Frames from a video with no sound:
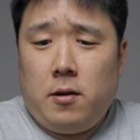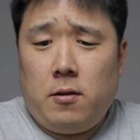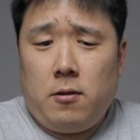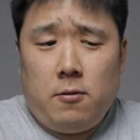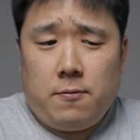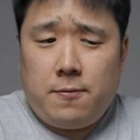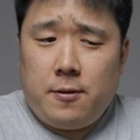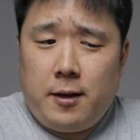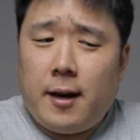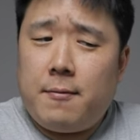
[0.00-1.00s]

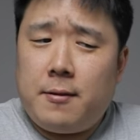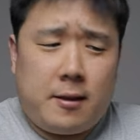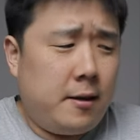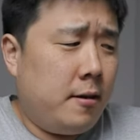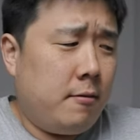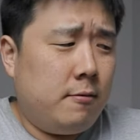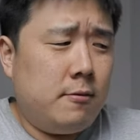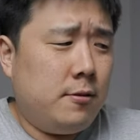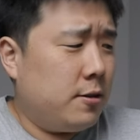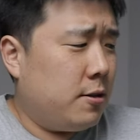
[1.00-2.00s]
Hopefully everything
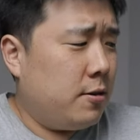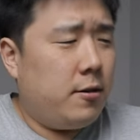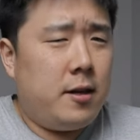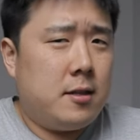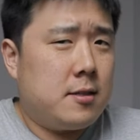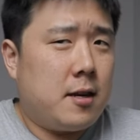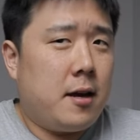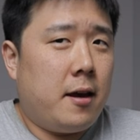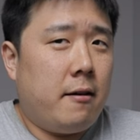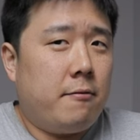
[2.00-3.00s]
will go as I
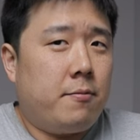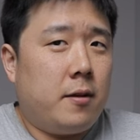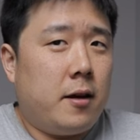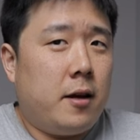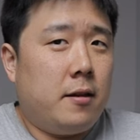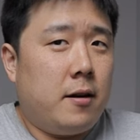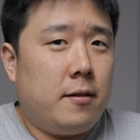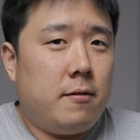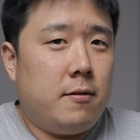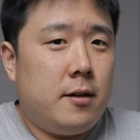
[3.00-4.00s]
have planned.
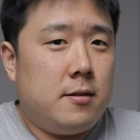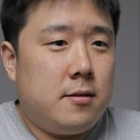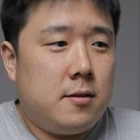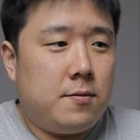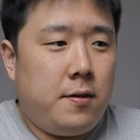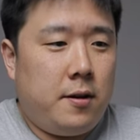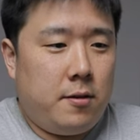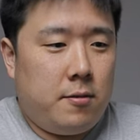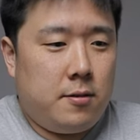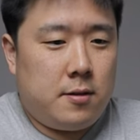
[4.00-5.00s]
Otherwise this
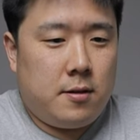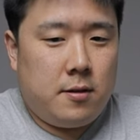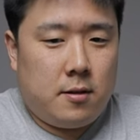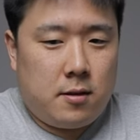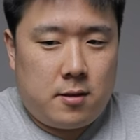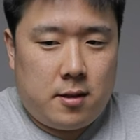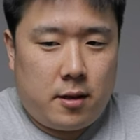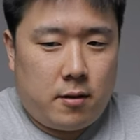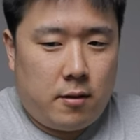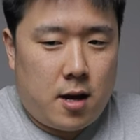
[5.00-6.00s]
video is gonna
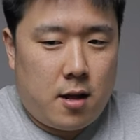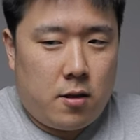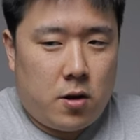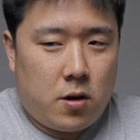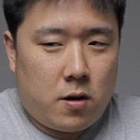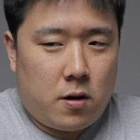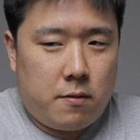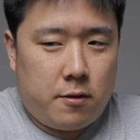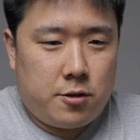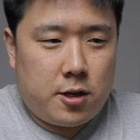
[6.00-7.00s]
take a lot longer,
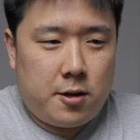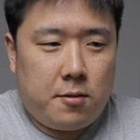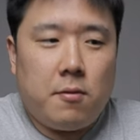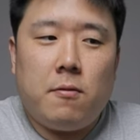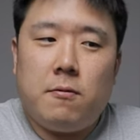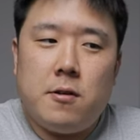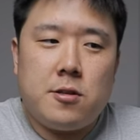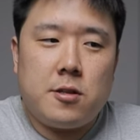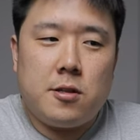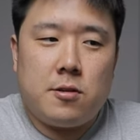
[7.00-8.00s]
which I don't
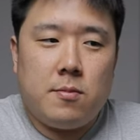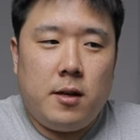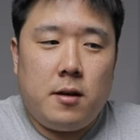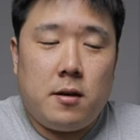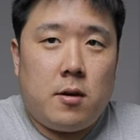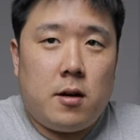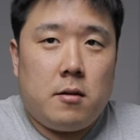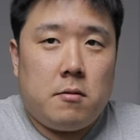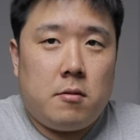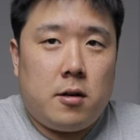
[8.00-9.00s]
wish it to be,
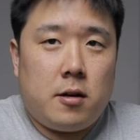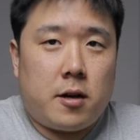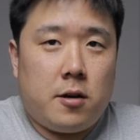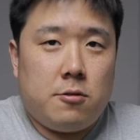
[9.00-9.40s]
but here it